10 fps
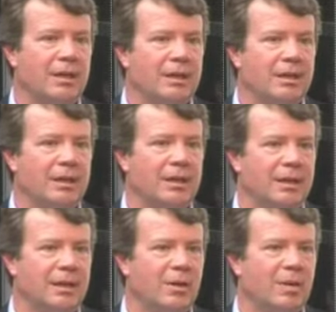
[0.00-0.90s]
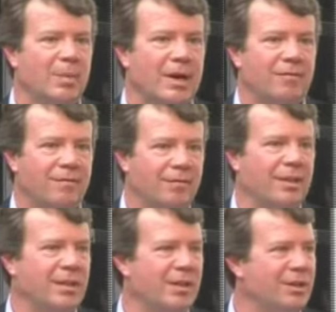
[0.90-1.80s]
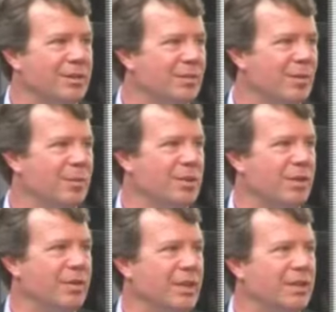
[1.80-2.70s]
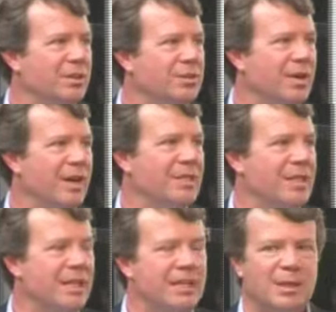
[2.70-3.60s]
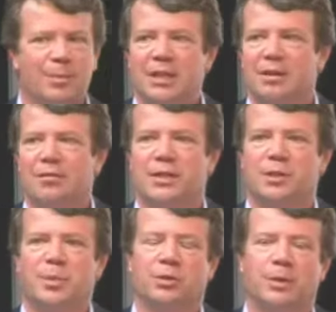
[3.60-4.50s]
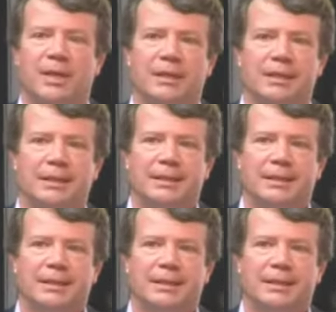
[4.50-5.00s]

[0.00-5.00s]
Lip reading: in my 15 years of observing the industry, I've seen is a big difference between